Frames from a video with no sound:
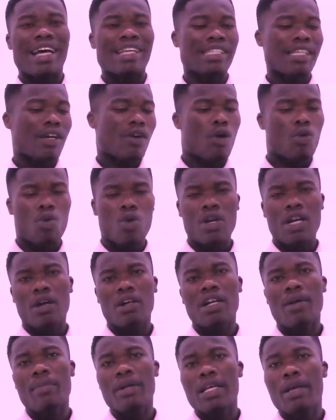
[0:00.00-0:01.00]
As I could not
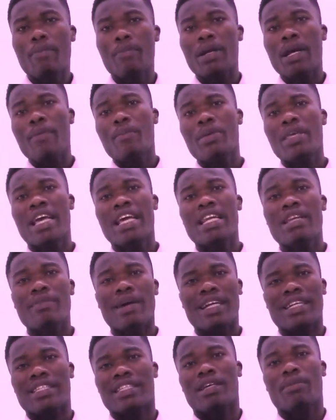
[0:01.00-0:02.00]
remember in Brebian, you
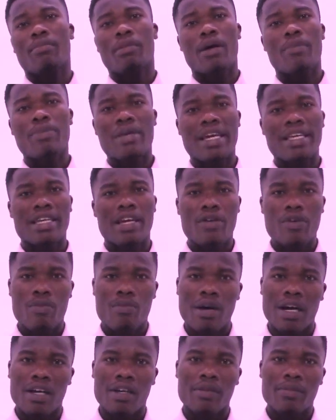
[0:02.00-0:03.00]
man, as I'm Brebian
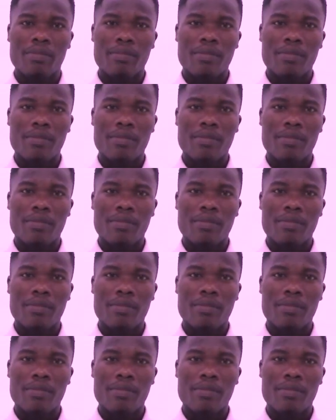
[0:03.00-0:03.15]
Yegman.